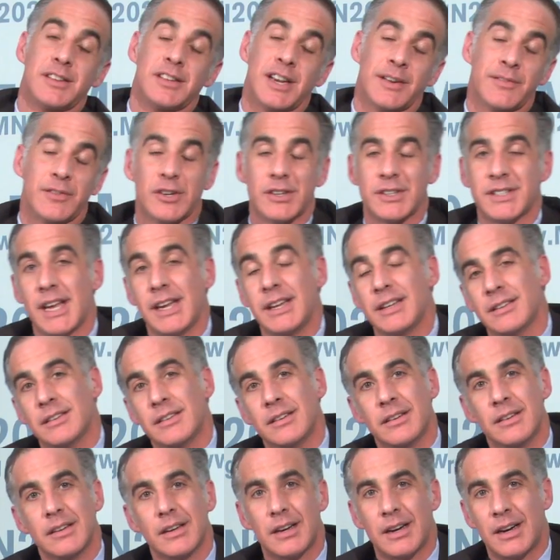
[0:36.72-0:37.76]
Governor
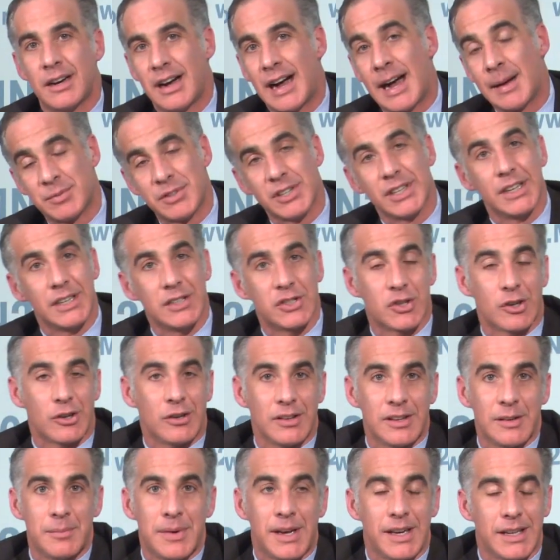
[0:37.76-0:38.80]
Dayton uh, opting into
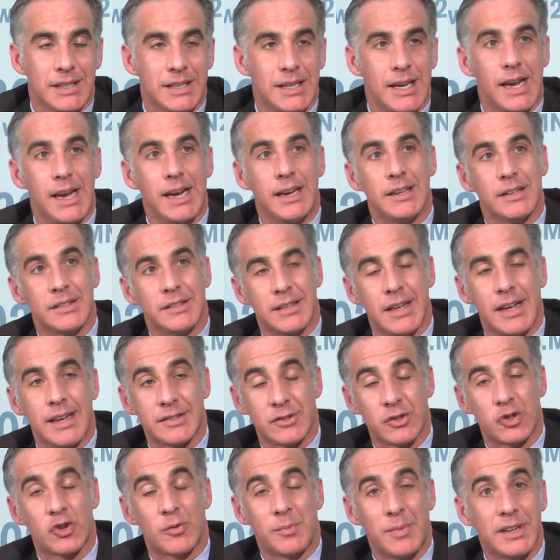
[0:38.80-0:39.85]
early Medicaid is,
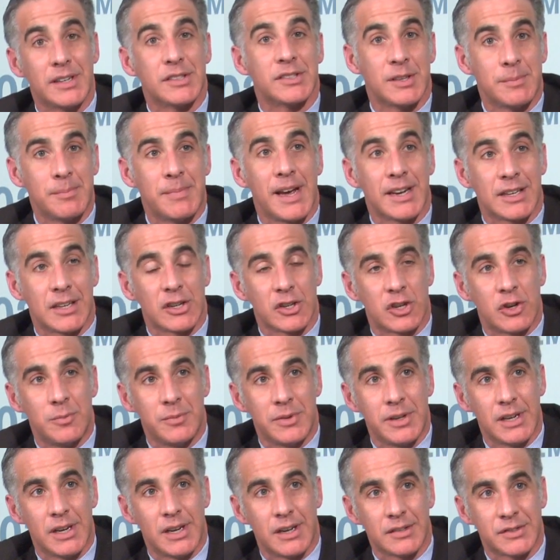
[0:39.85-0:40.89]
has a tremendous impact on
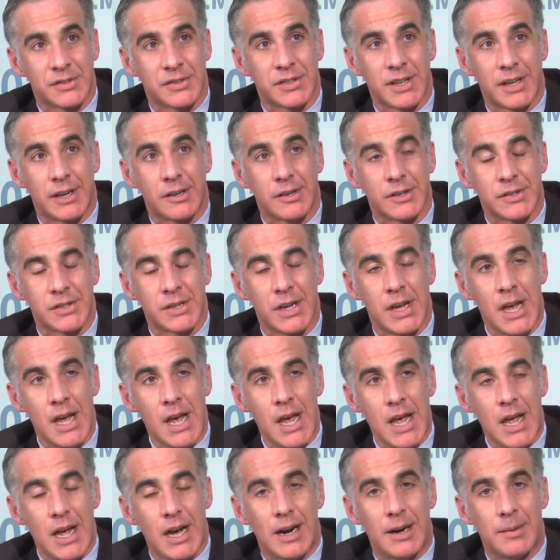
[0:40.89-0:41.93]
community health centers.
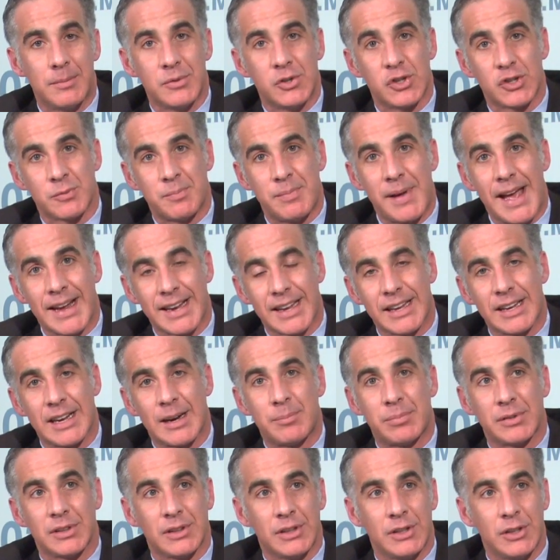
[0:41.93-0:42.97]
Um, just backing
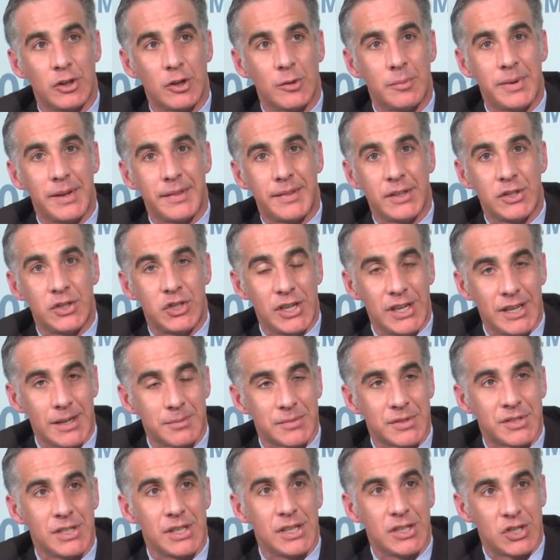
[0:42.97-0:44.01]
up a little bit, the
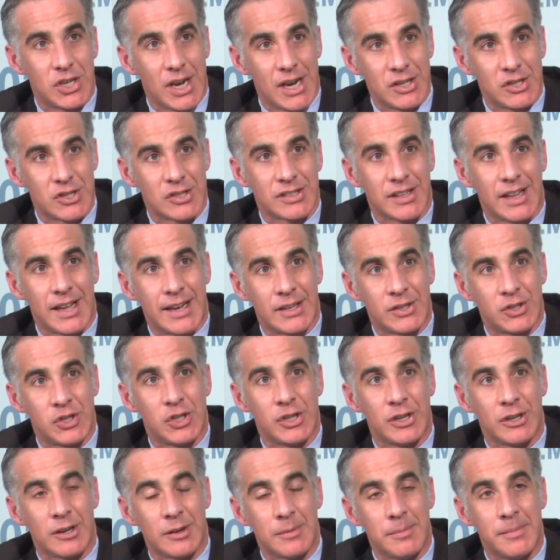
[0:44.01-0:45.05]
GAMC changes last
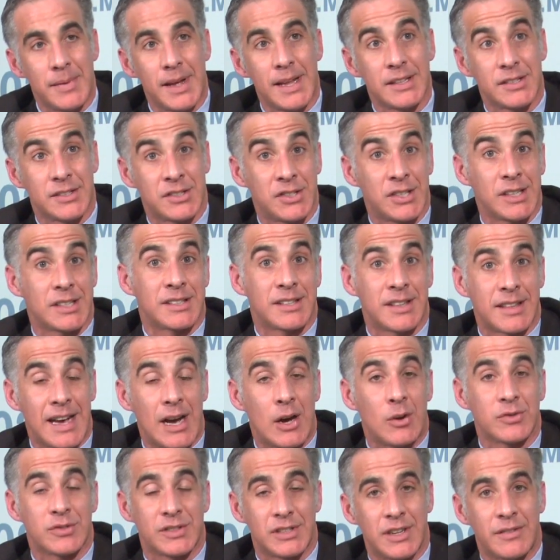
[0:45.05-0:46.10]
year meant
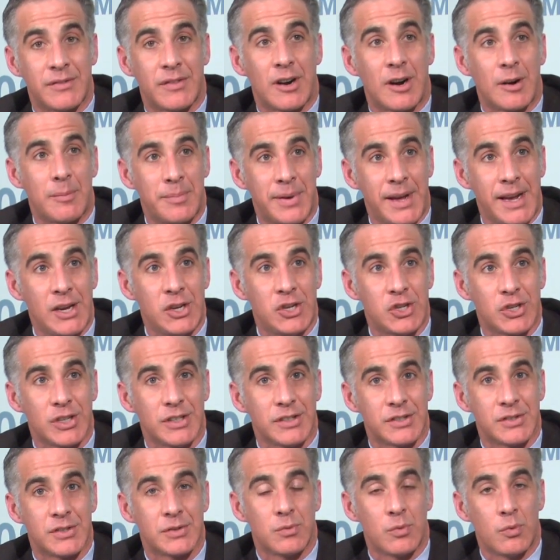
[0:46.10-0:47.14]
6,000 of our
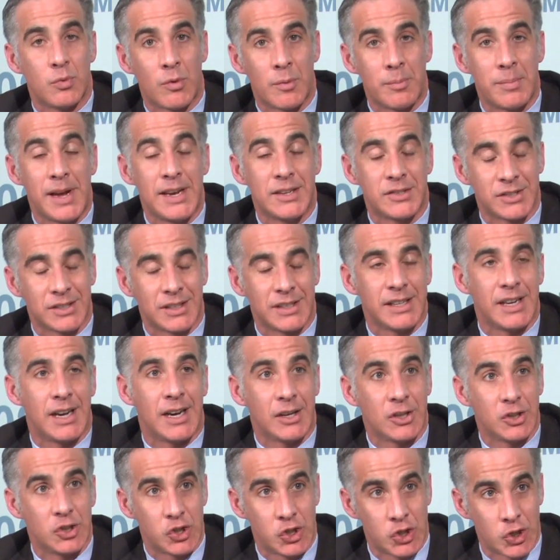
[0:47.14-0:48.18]
patients were basically
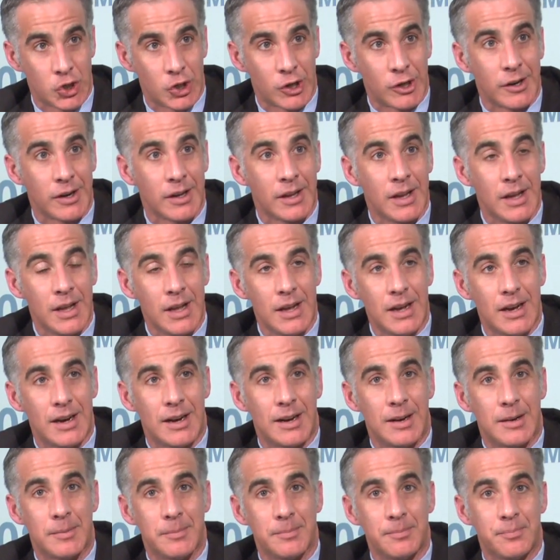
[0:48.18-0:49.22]
uninsured
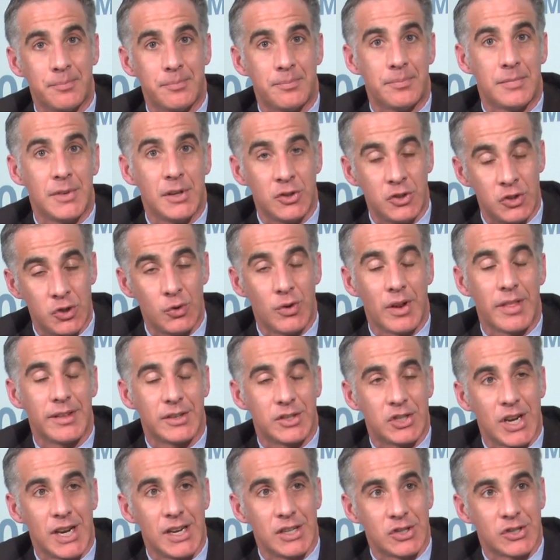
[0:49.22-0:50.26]
um, due to the
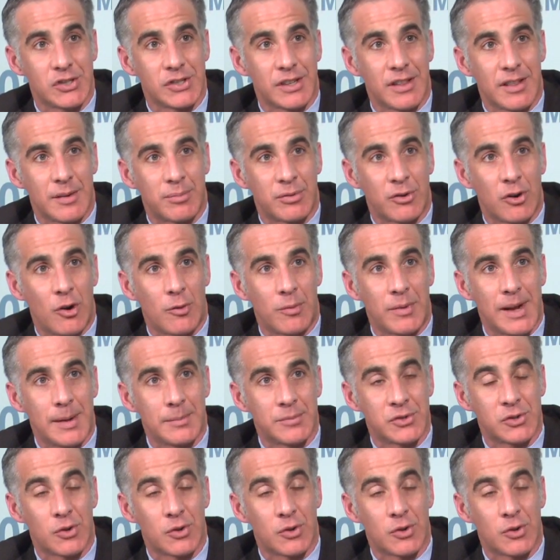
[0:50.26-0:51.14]
changes in the program.